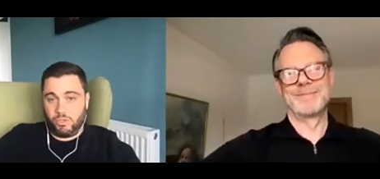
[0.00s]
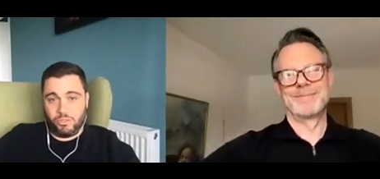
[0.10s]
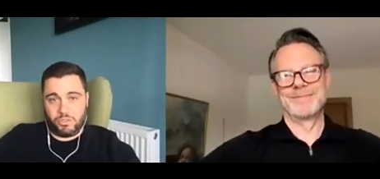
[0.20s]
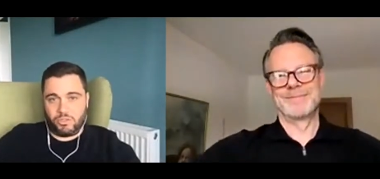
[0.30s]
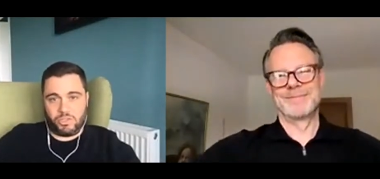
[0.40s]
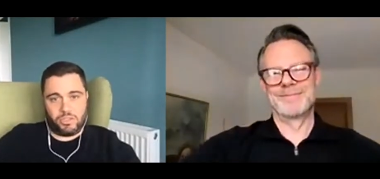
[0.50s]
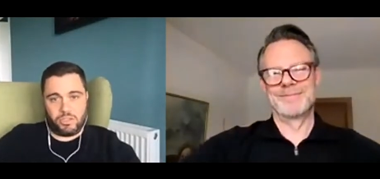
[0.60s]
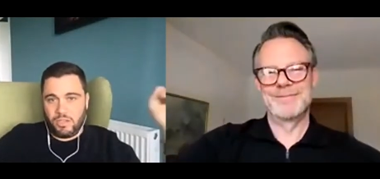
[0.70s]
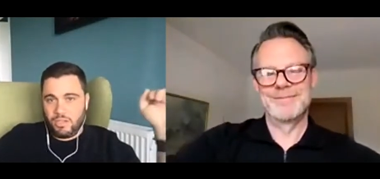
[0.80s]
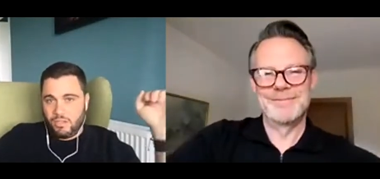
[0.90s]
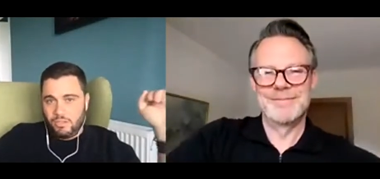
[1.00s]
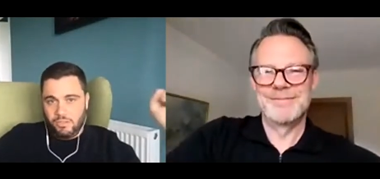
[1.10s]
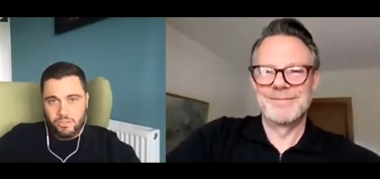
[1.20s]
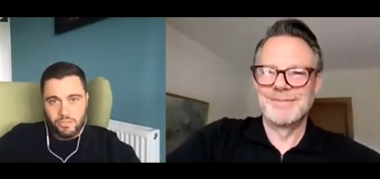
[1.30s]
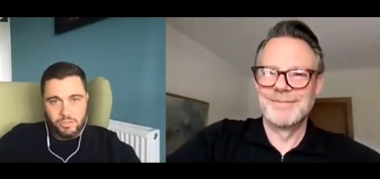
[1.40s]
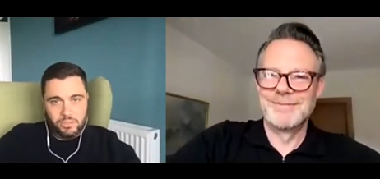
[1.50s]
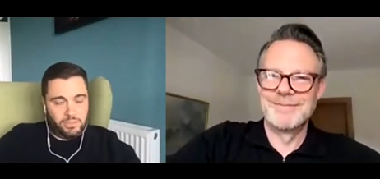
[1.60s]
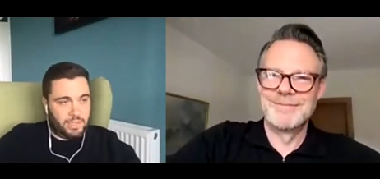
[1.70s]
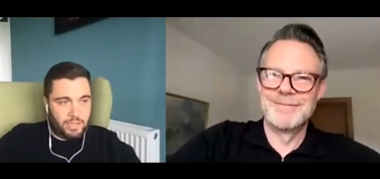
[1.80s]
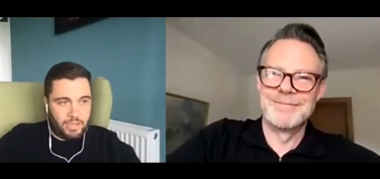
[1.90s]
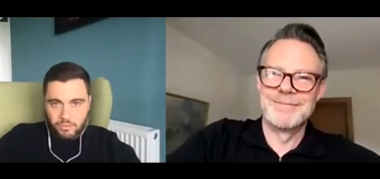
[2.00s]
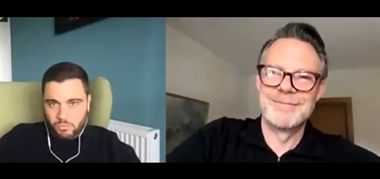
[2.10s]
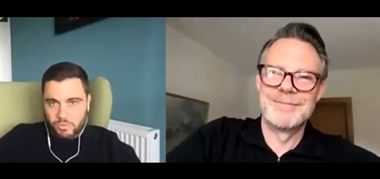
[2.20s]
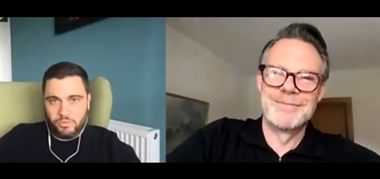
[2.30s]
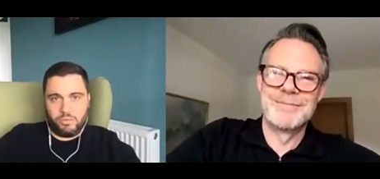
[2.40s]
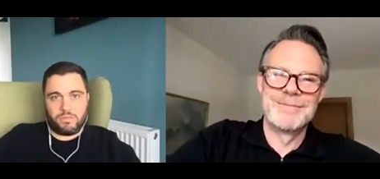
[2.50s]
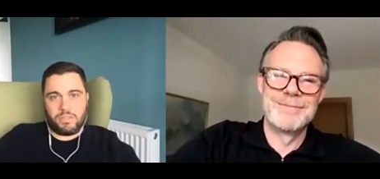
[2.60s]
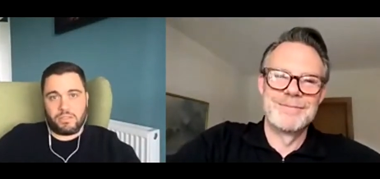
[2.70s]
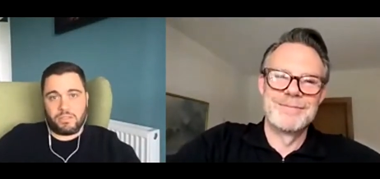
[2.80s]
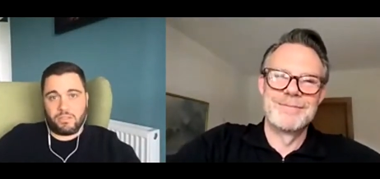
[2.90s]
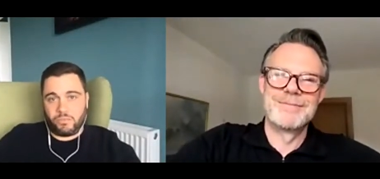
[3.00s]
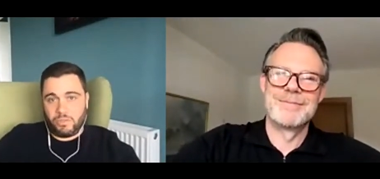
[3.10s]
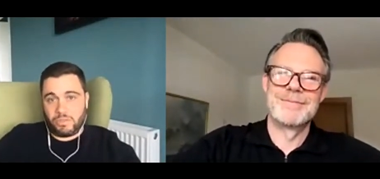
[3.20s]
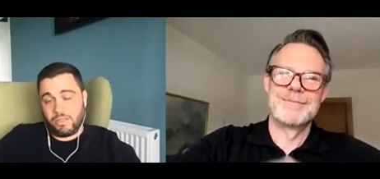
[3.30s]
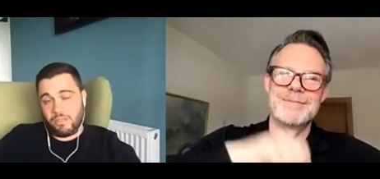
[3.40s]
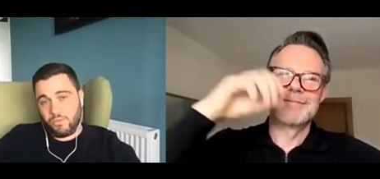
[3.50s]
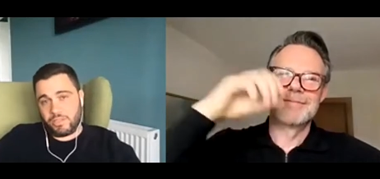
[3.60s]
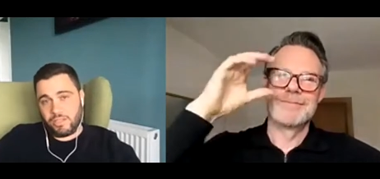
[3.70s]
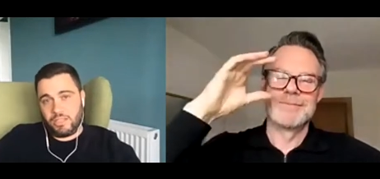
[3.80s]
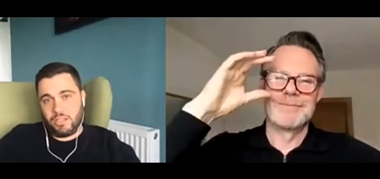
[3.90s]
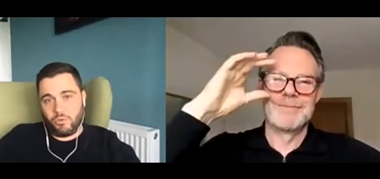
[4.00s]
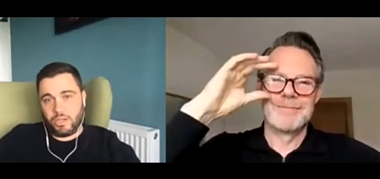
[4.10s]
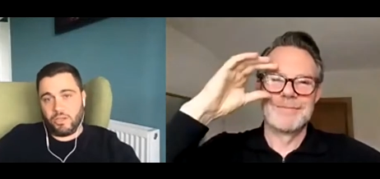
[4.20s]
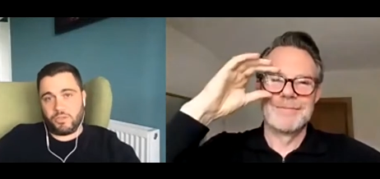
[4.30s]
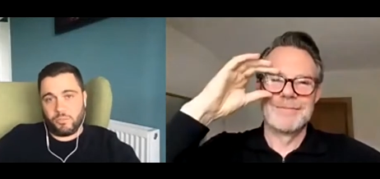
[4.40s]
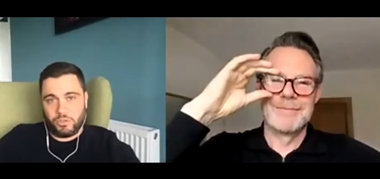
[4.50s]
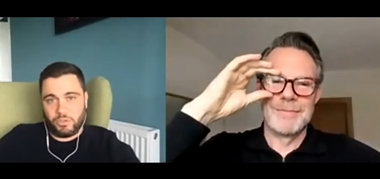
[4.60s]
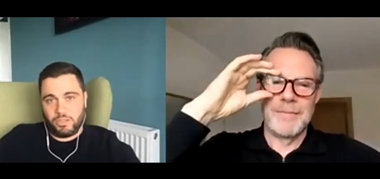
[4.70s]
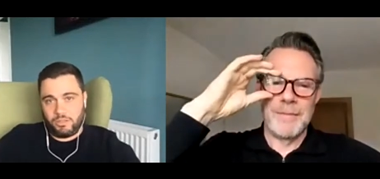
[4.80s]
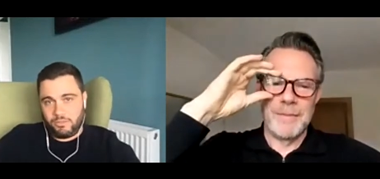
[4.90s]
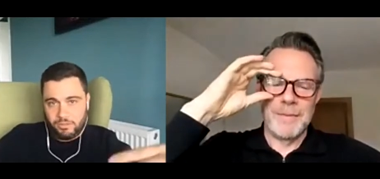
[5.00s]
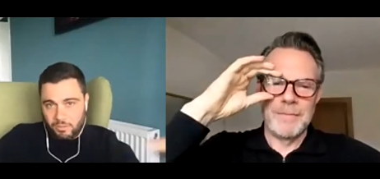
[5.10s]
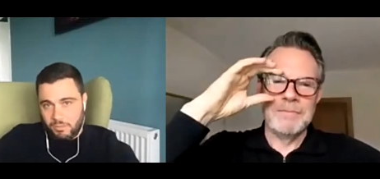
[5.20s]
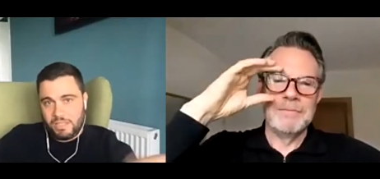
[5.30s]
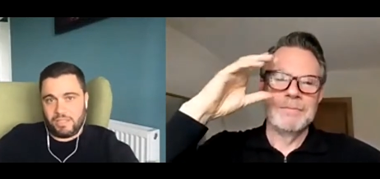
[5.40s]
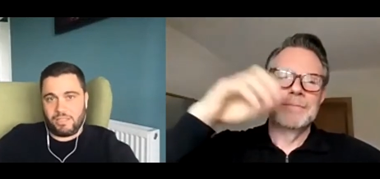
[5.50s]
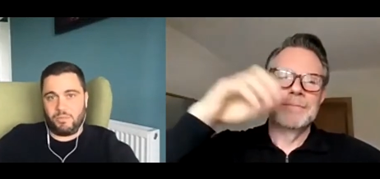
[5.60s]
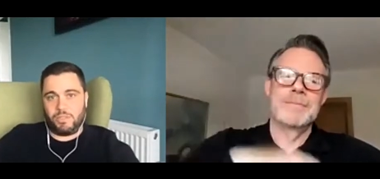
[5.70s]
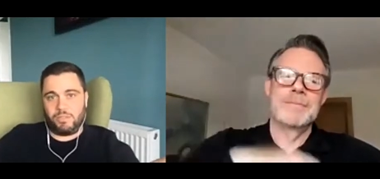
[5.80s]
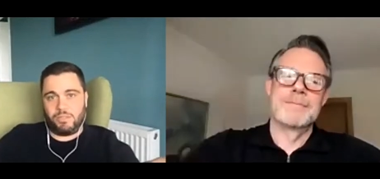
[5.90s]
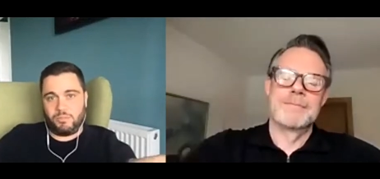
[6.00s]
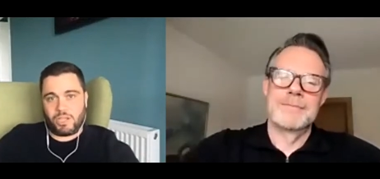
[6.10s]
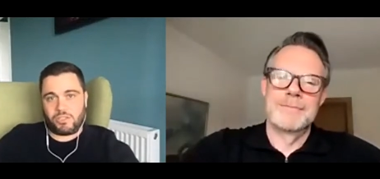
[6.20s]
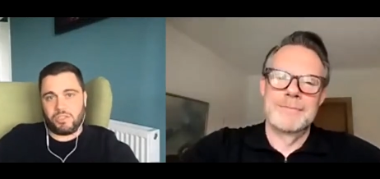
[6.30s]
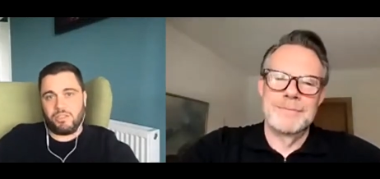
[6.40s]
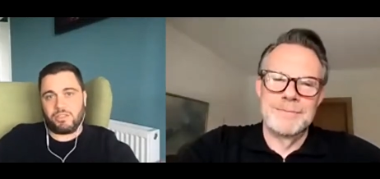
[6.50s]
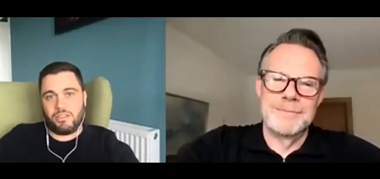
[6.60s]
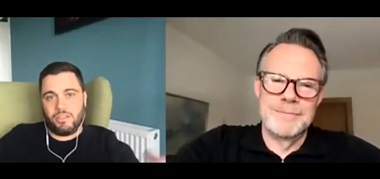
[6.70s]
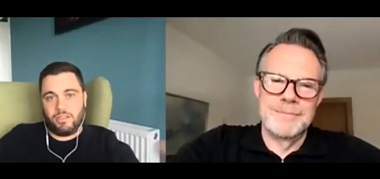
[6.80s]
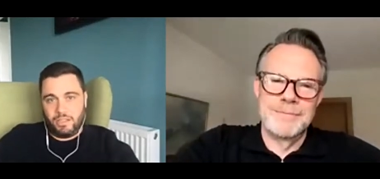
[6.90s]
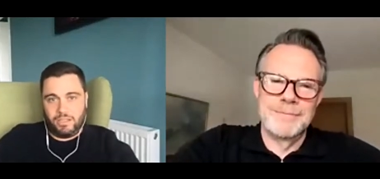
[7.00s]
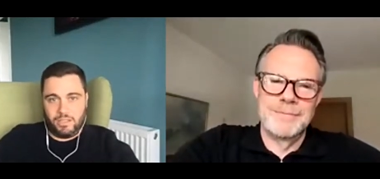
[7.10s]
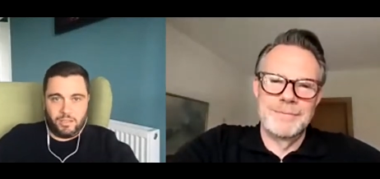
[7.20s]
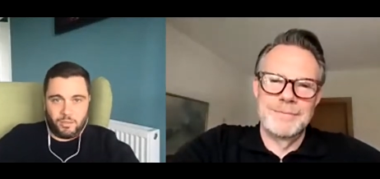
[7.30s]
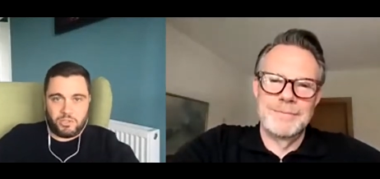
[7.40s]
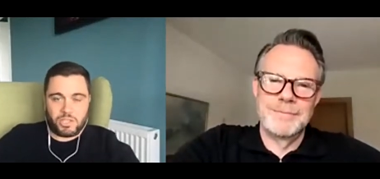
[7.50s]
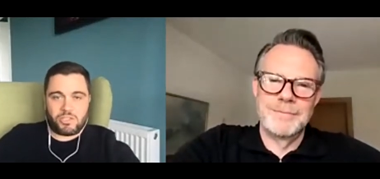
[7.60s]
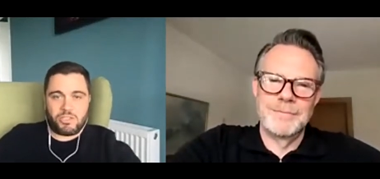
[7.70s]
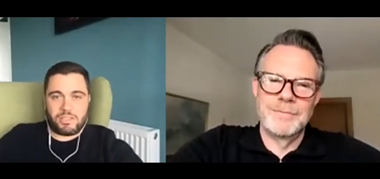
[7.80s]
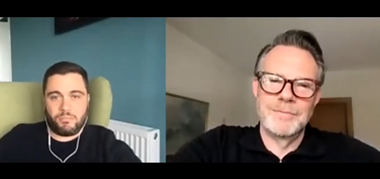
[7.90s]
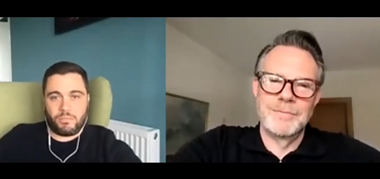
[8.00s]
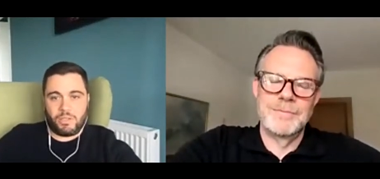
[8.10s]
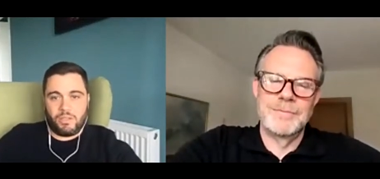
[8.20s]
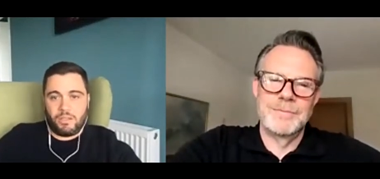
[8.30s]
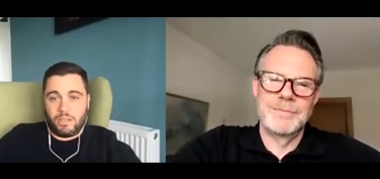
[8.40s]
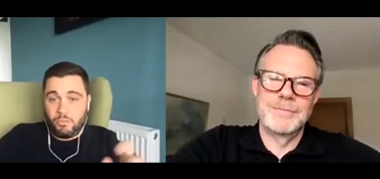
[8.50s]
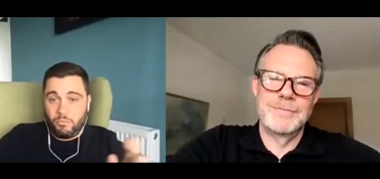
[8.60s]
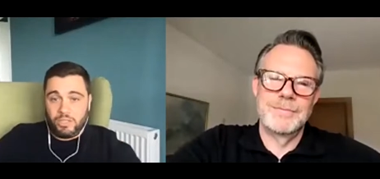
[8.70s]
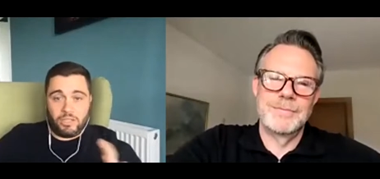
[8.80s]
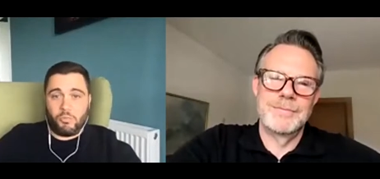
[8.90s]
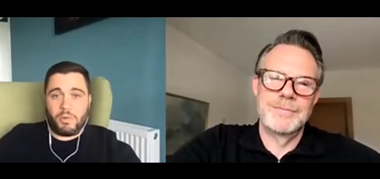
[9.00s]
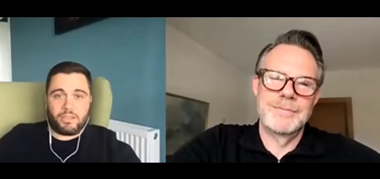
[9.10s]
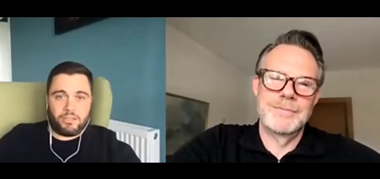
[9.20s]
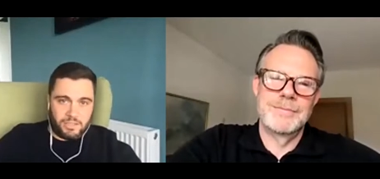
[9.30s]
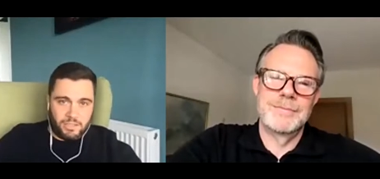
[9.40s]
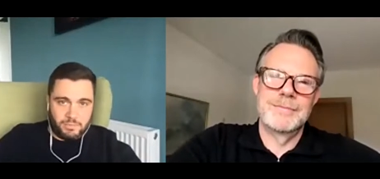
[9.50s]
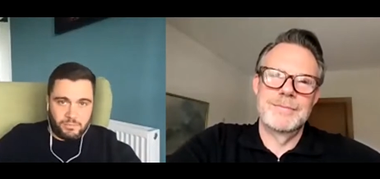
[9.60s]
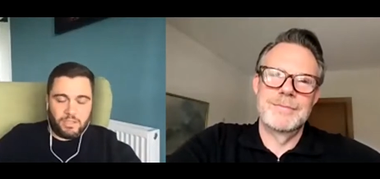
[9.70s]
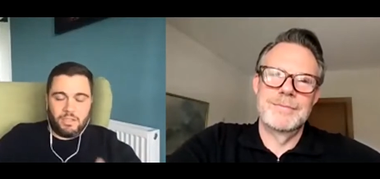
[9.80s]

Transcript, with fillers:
Speaker 1: search it, you could uh, have the reviews of it. So for instance, for us in Clearword, I also put the, the meetings with objections in, in the objections theme, and we can go back to see them.